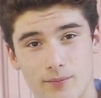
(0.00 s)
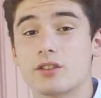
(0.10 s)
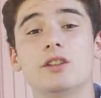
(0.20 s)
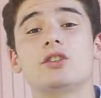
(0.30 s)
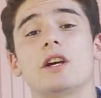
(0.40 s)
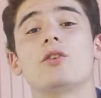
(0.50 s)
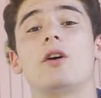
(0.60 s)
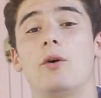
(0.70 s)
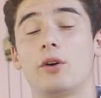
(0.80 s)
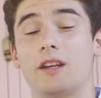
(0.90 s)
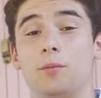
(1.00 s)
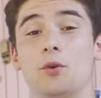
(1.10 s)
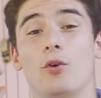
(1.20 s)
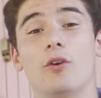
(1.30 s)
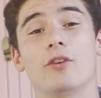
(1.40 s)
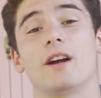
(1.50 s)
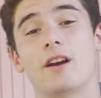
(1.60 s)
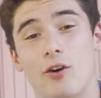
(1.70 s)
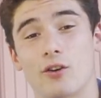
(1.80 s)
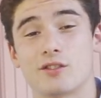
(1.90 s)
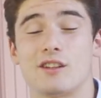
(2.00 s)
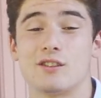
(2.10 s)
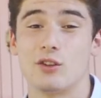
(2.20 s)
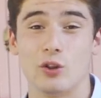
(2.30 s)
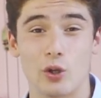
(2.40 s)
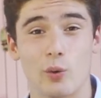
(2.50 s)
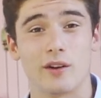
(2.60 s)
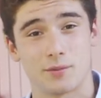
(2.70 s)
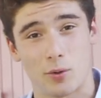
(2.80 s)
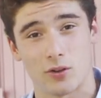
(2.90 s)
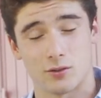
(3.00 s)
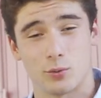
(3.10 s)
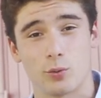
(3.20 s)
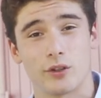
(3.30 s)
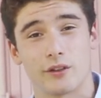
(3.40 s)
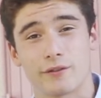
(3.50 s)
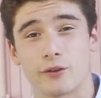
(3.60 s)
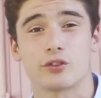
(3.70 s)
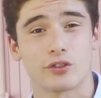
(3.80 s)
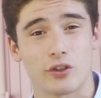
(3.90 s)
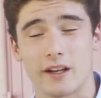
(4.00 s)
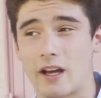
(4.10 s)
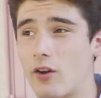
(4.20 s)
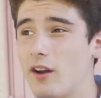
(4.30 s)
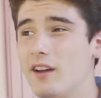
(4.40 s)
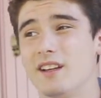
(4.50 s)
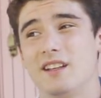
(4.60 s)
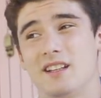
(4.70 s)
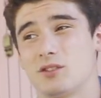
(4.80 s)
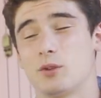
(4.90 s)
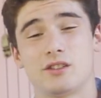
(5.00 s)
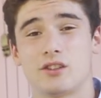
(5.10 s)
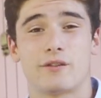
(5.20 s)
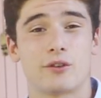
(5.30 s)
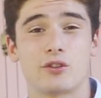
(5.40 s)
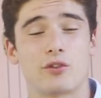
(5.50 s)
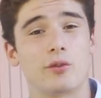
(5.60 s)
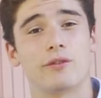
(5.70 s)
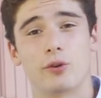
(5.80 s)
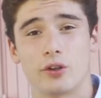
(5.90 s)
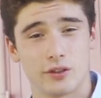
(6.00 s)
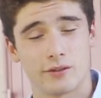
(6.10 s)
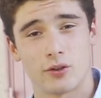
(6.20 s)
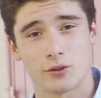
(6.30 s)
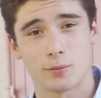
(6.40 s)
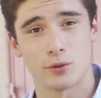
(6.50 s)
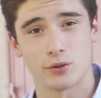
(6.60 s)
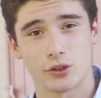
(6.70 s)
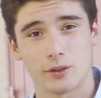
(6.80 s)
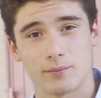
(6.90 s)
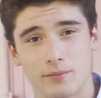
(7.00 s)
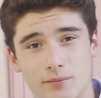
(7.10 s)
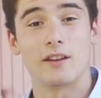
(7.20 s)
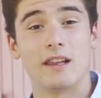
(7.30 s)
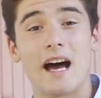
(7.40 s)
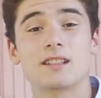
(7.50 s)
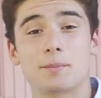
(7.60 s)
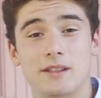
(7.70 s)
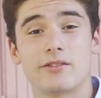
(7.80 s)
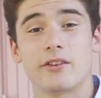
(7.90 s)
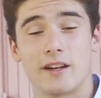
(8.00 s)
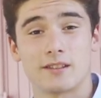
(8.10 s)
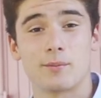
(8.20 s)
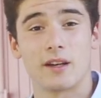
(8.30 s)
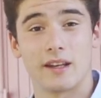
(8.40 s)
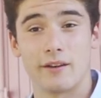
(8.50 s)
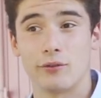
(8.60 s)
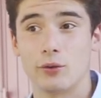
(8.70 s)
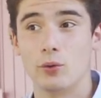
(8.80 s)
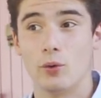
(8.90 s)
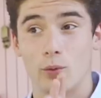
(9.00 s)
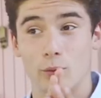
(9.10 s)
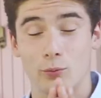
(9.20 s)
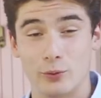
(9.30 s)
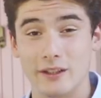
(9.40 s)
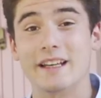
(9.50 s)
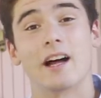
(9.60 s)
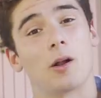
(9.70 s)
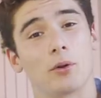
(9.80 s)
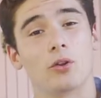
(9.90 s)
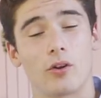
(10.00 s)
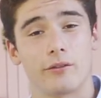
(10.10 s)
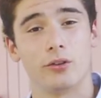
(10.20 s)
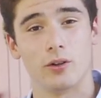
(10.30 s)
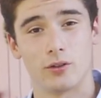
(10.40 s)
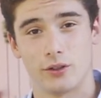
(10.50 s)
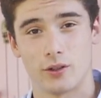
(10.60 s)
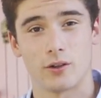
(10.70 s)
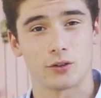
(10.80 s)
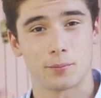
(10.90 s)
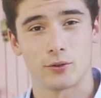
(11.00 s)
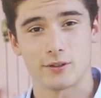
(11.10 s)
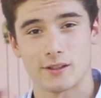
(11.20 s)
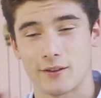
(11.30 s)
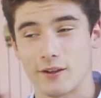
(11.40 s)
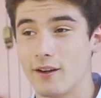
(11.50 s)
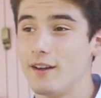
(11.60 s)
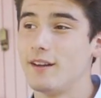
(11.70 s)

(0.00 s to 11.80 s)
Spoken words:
Just in general, I would keep your overhead costs as low as possible when you're first starting out, as well as in your first 3-4 years of entrepreneurship. Now, the last piece of advice I'm gonna give you will really help a lot of you young entrepreneurs out there.